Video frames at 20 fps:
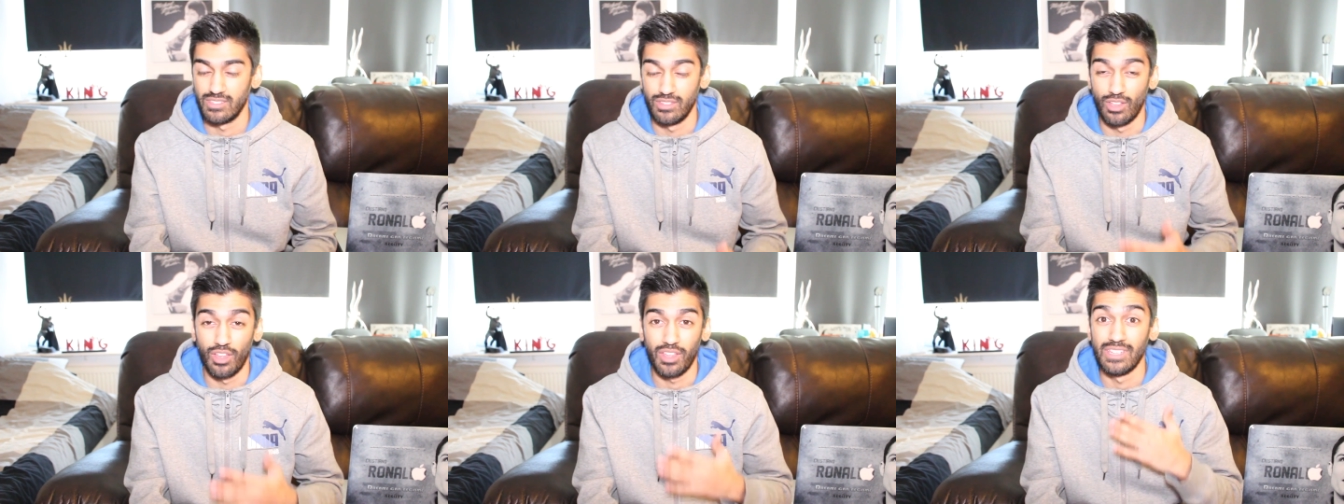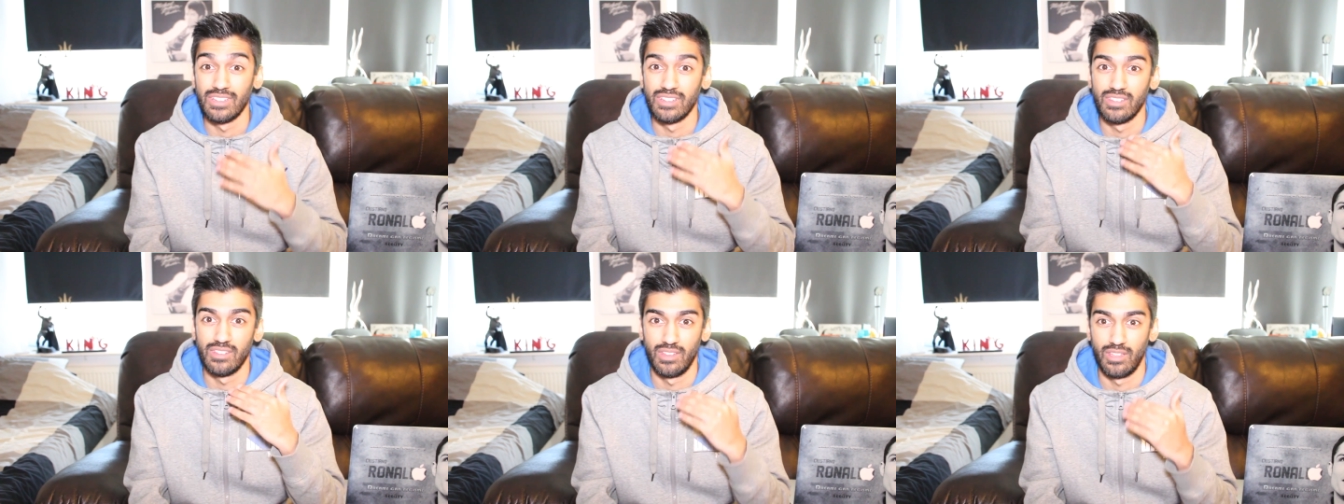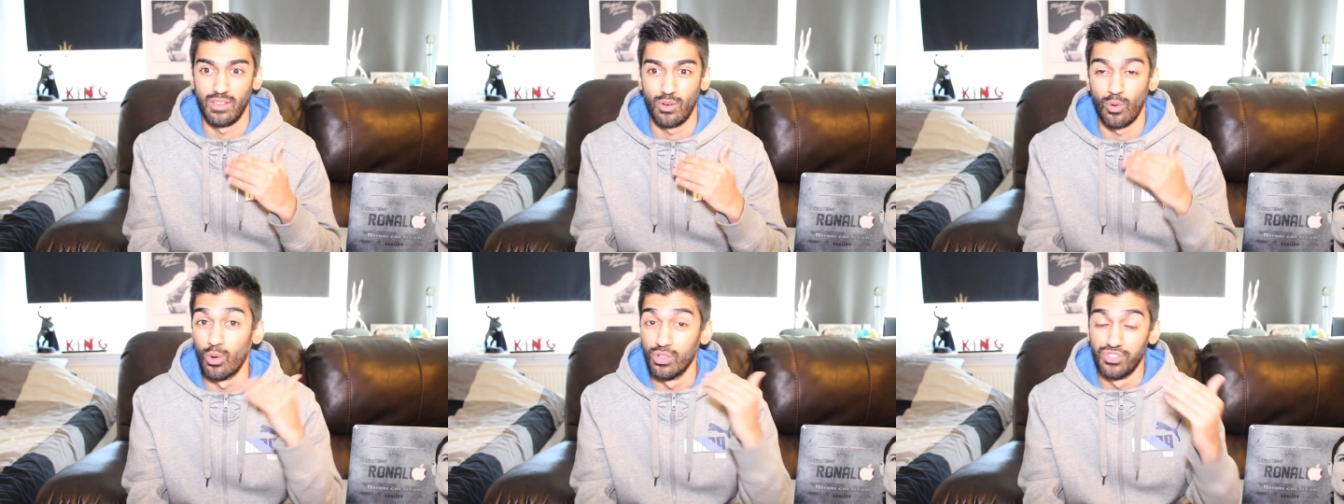not in
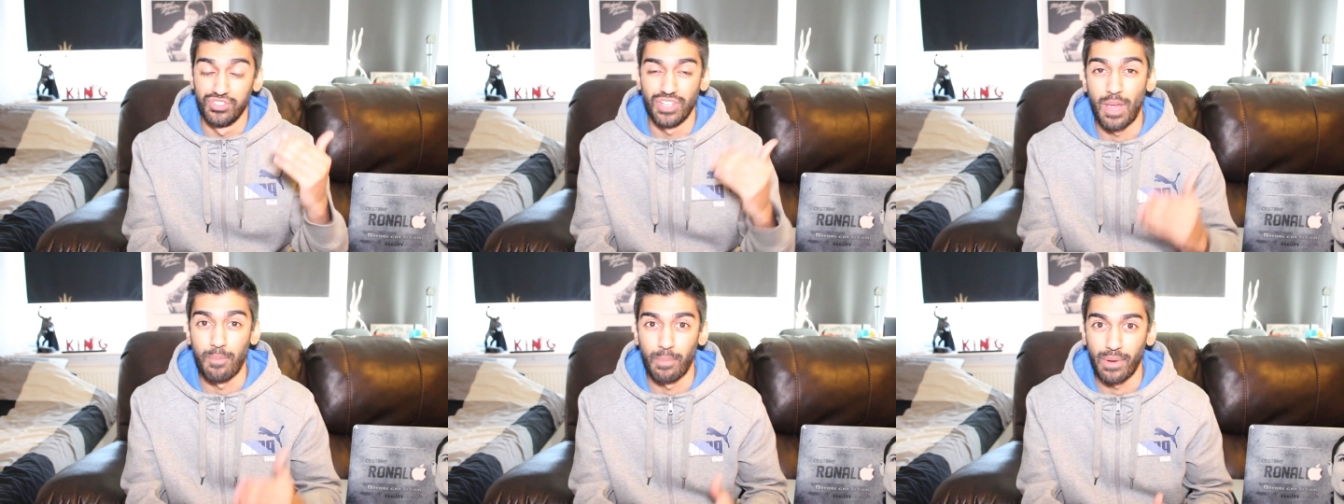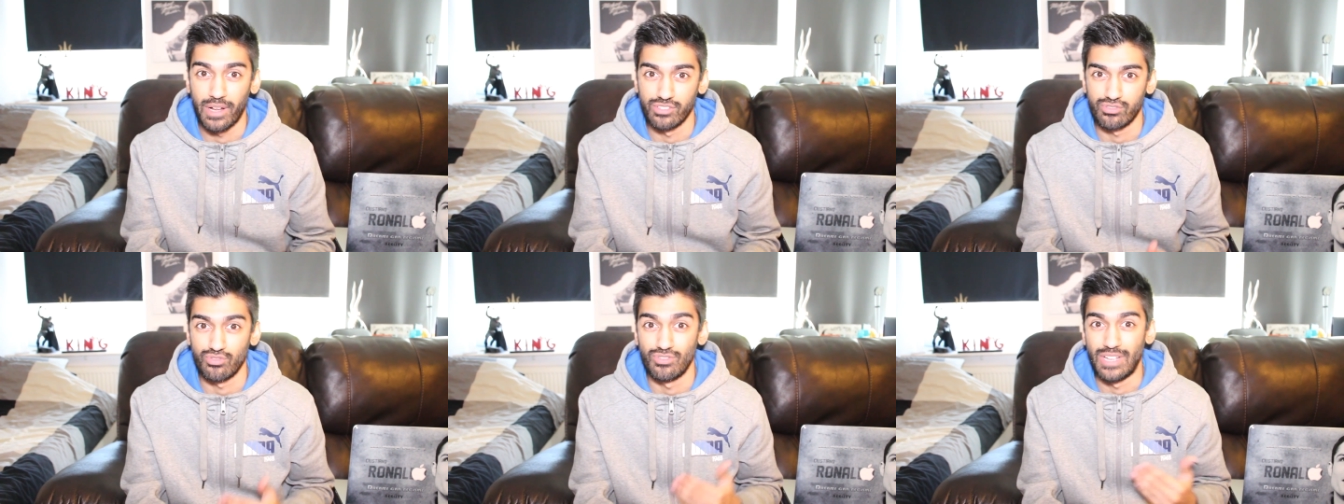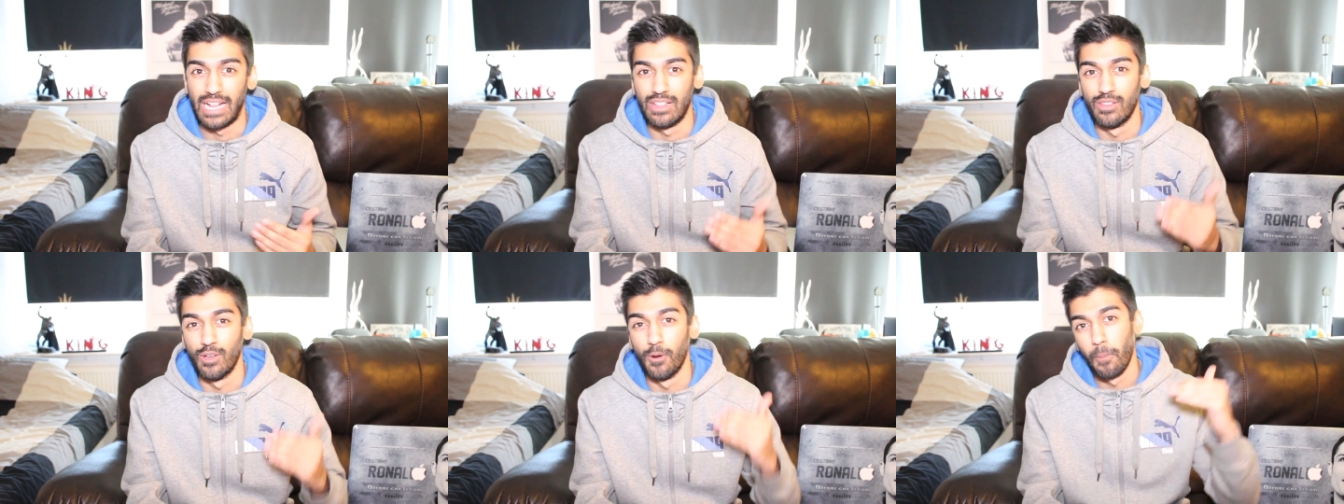all time, because
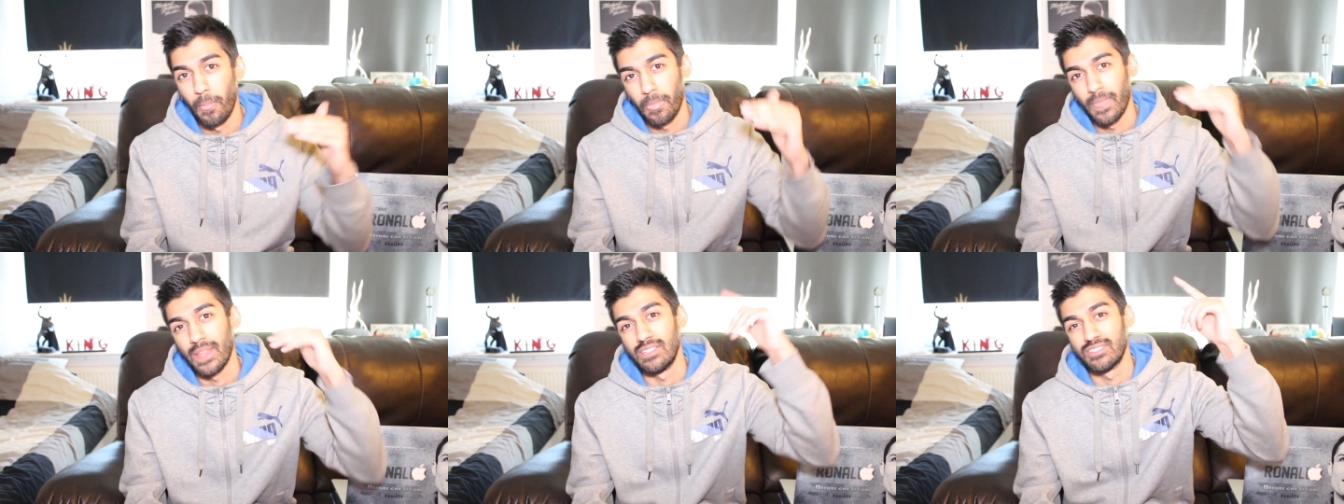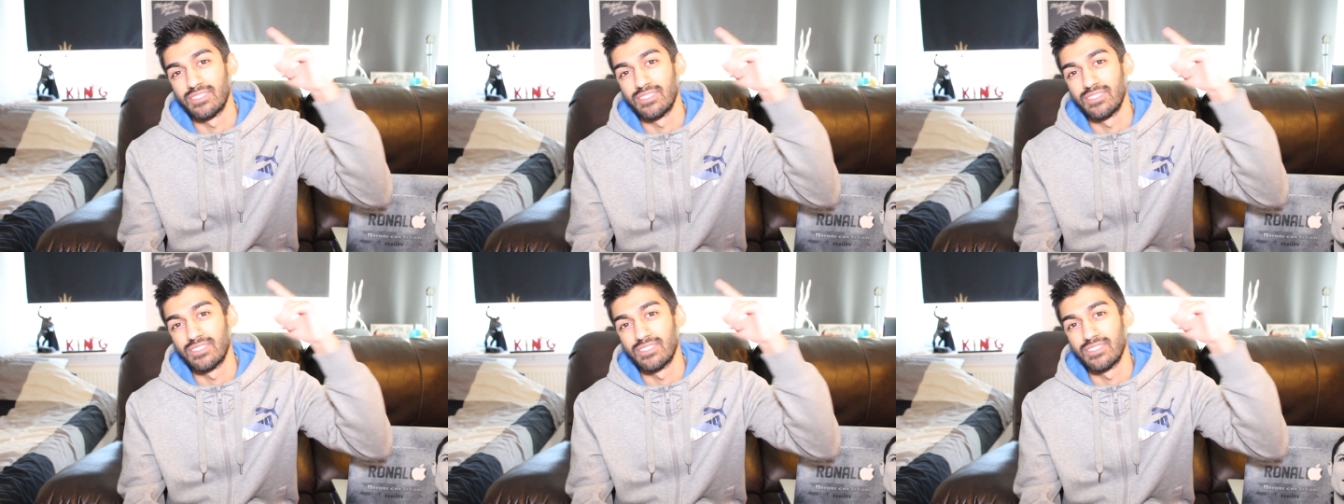Ronaldo